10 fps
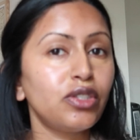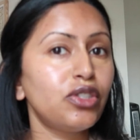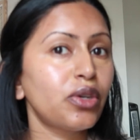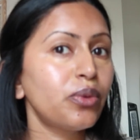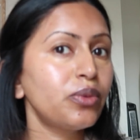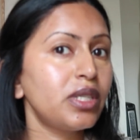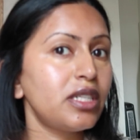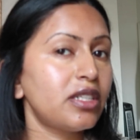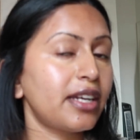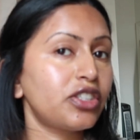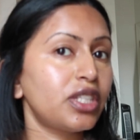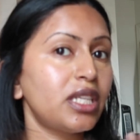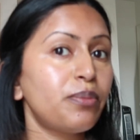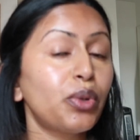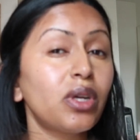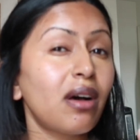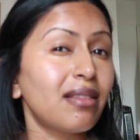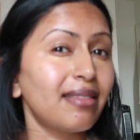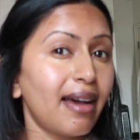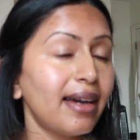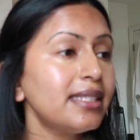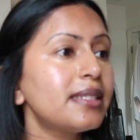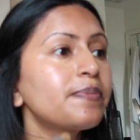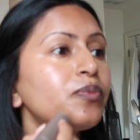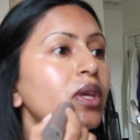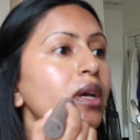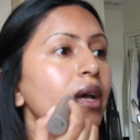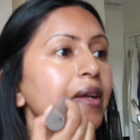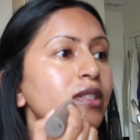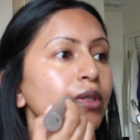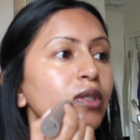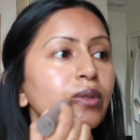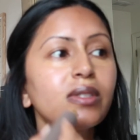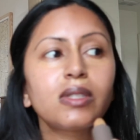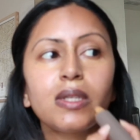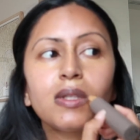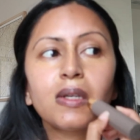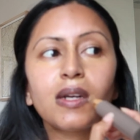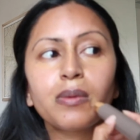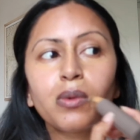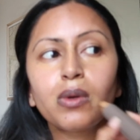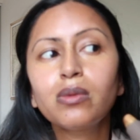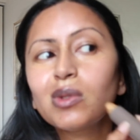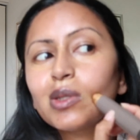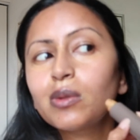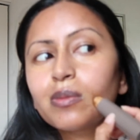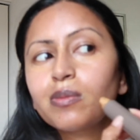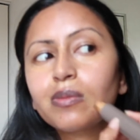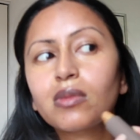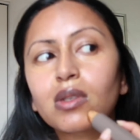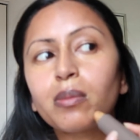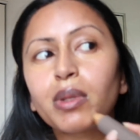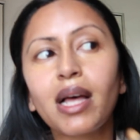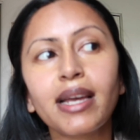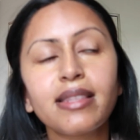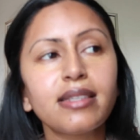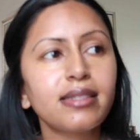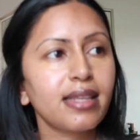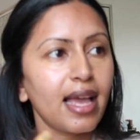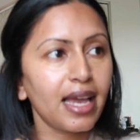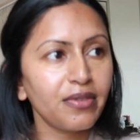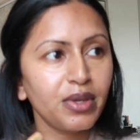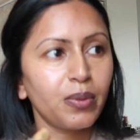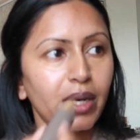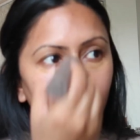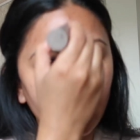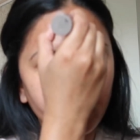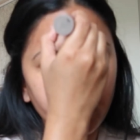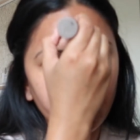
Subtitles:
You don't need to actually put a lot, and so you'll see that I won't apply this everywhere.